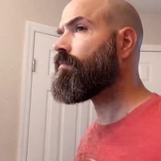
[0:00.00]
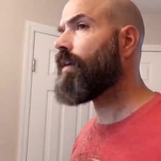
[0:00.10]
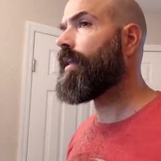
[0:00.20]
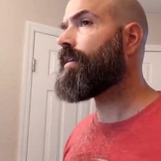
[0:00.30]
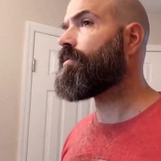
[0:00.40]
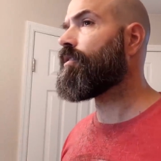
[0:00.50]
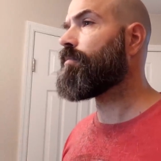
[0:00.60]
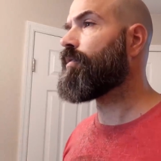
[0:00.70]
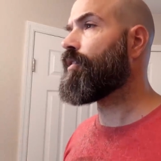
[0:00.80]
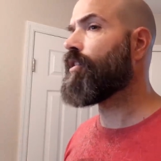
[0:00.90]
Yeah, that's
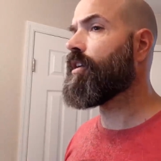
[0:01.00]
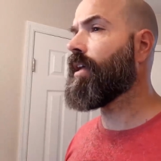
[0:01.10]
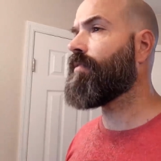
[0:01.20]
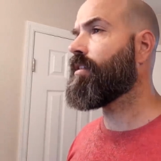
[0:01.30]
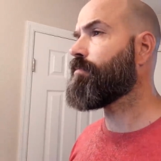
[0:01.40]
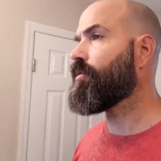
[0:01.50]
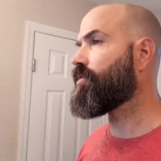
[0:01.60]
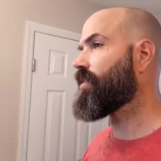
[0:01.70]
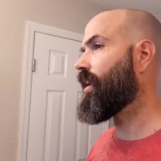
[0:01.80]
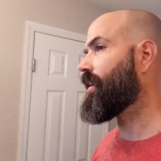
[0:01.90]
looking pretty good. Even both
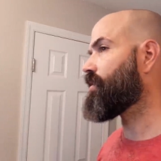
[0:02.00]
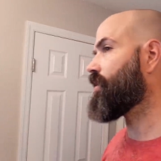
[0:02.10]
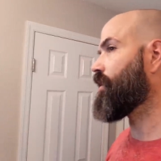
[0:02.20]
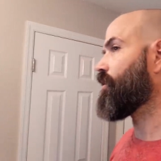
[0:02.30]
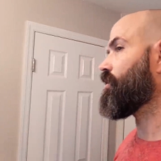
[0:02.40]
sides here,